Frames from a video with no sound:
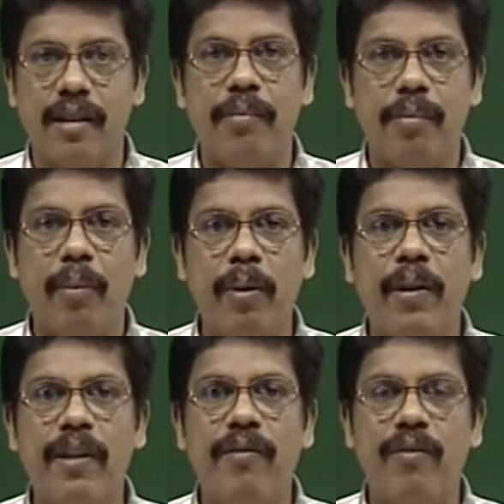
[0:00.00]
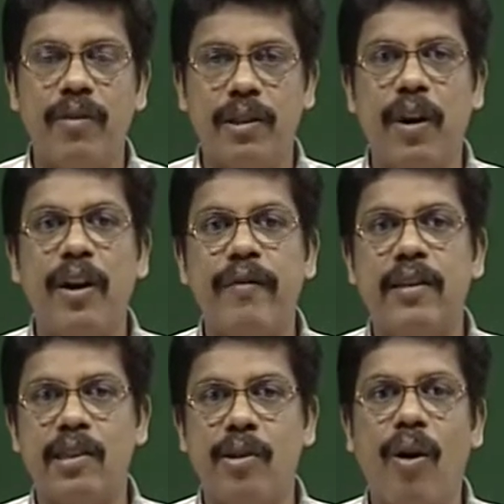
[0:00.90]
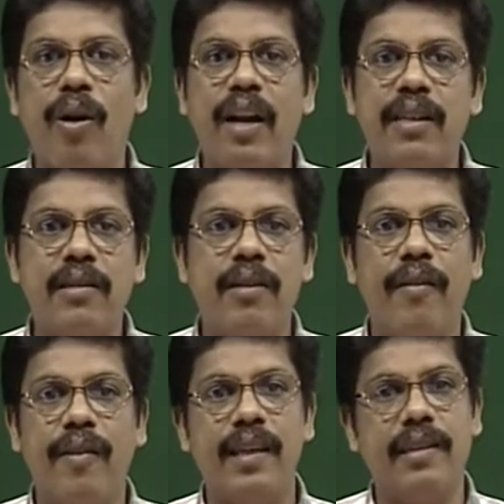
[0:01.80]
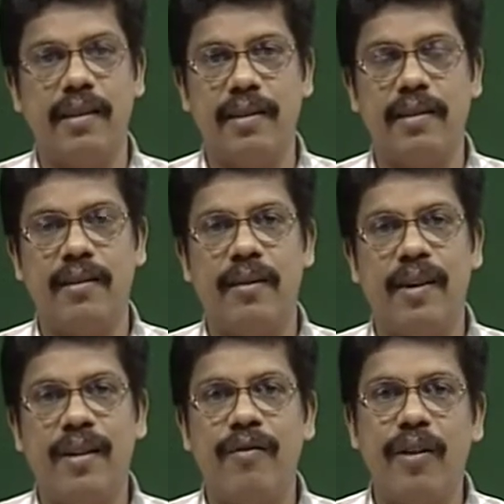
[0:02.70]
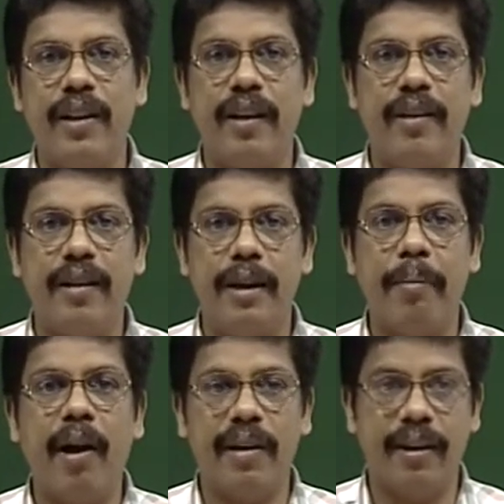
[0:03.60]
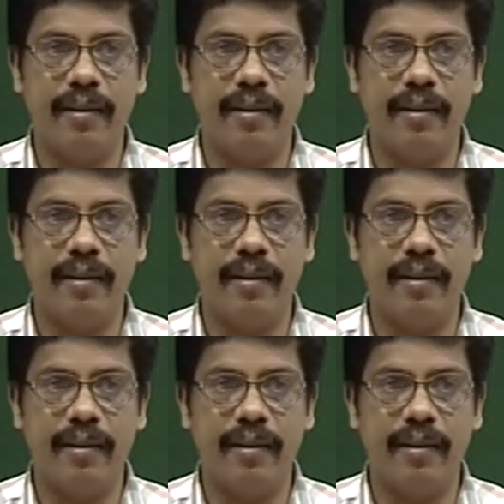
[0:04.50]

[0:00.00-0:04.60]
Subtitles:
probably was one of the strongest reasons for their departing.